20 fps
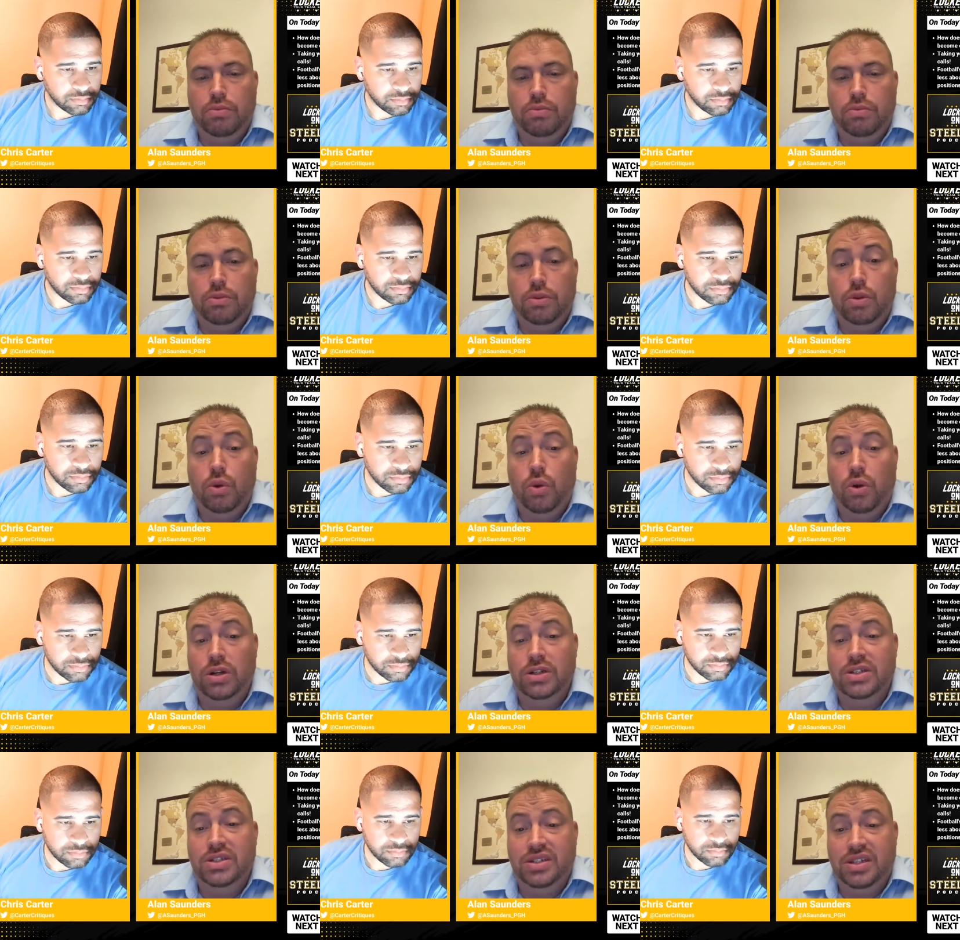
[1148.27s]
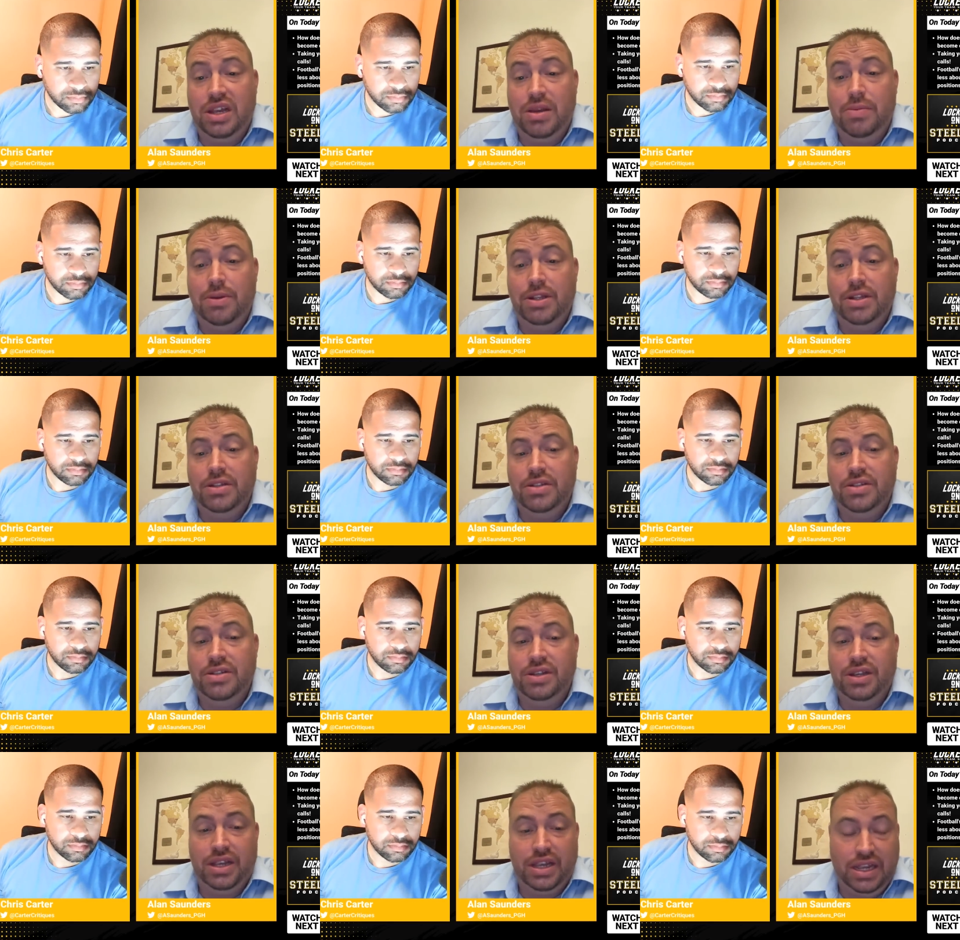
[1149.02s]
Speaker 1: Lawrence
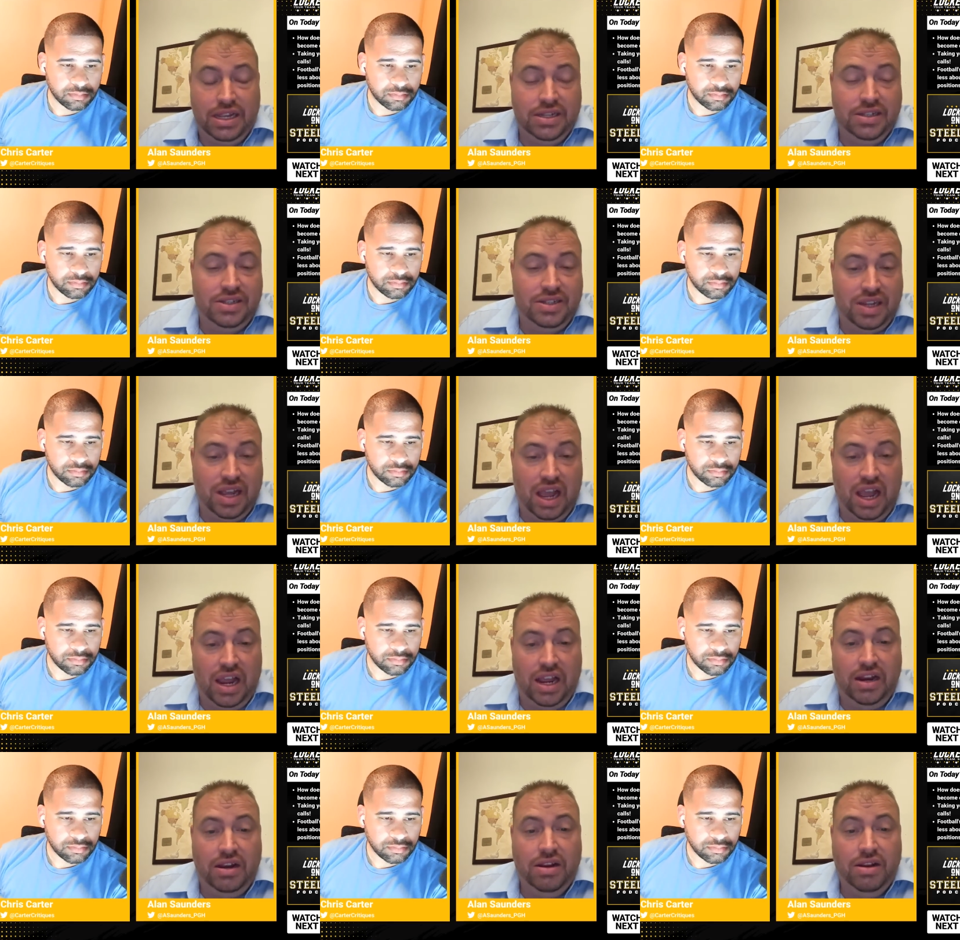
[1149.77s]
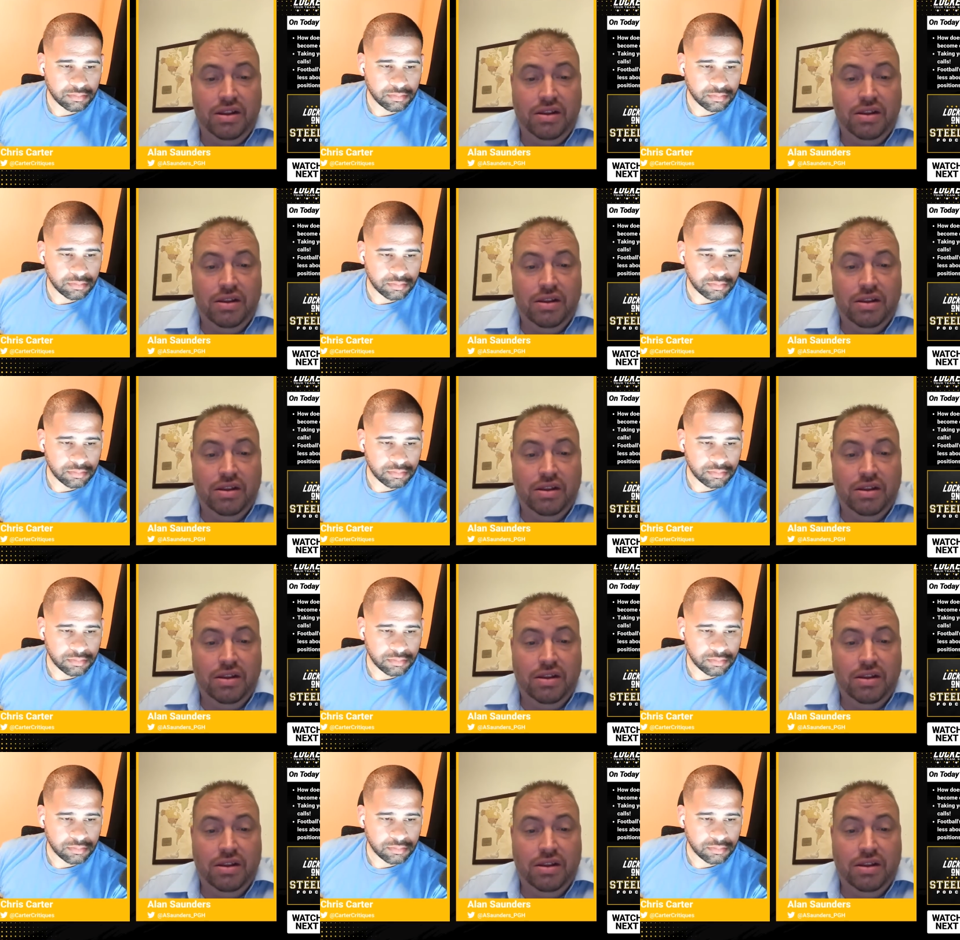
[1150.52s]
Timmons inside.